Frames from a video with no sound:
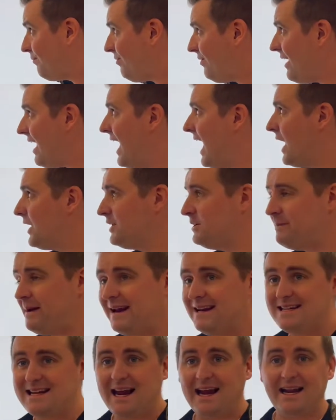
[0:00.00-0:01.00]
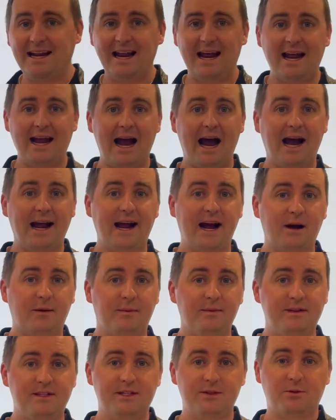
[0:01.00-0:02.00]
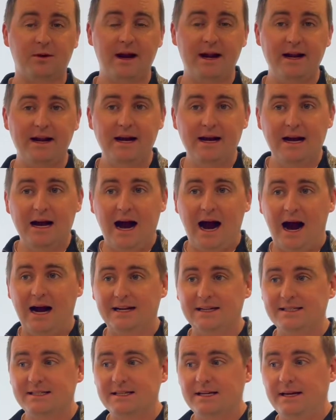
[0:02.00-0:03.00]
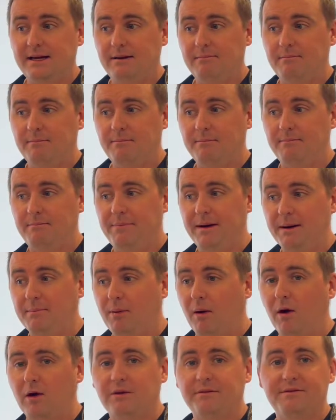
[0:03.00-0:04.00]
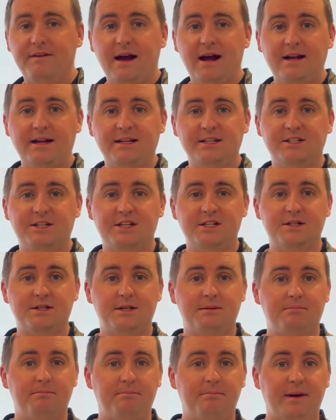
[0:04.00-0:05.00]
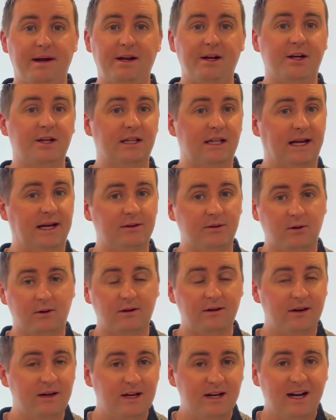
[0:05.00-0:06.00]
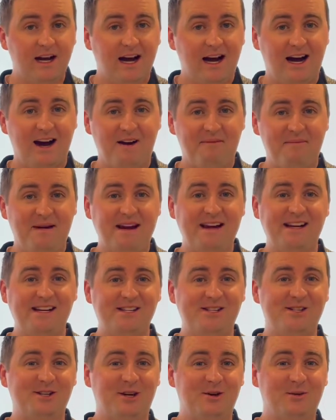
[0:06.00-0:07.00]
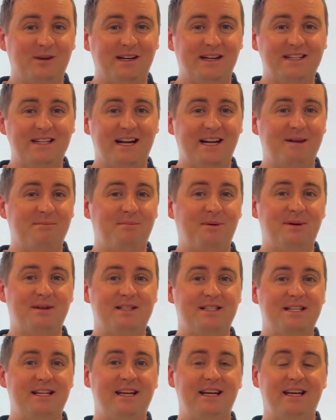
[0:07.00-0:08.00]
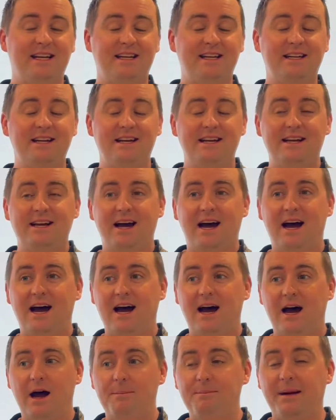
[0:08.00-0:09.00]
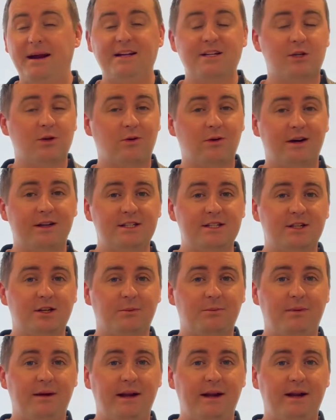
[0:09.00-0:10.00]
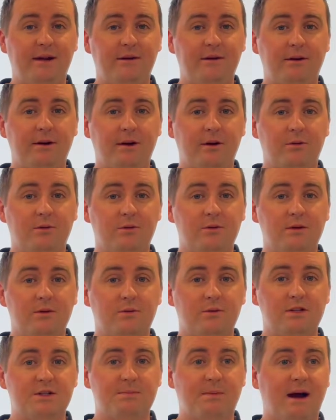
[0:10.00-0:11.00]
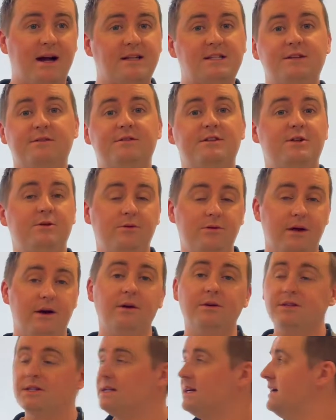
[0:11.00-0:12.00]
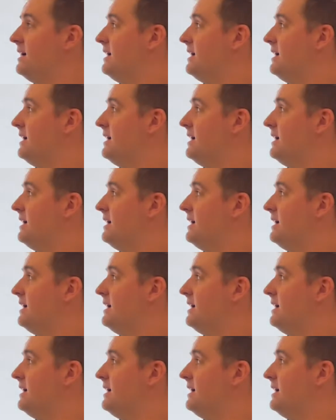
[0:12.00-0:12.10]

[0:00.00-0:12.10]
how do you maintain a high occupancy rate? Honestly, big part of that is just being a good landlord, making sure when a tenant puts in a maintenance request, you're being responsive to those.